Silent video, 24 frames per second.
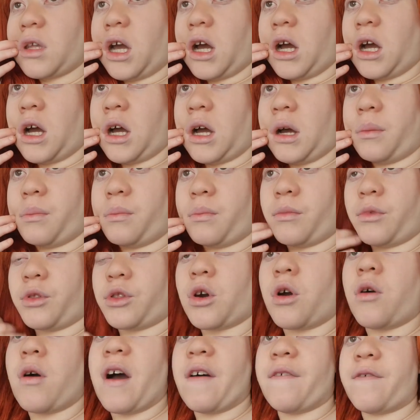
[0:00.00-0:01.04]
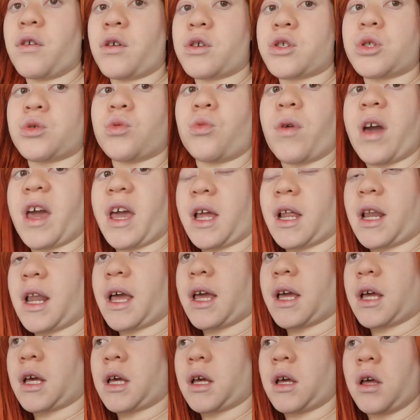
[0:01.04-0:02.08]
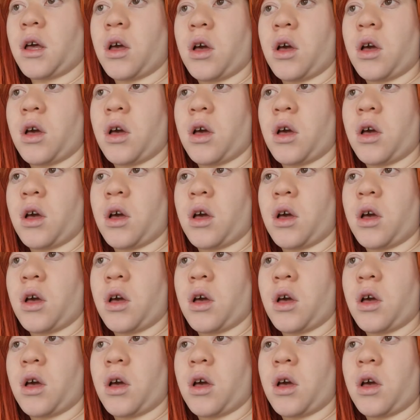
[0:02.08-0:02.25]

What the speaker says: Though I've lost weight, like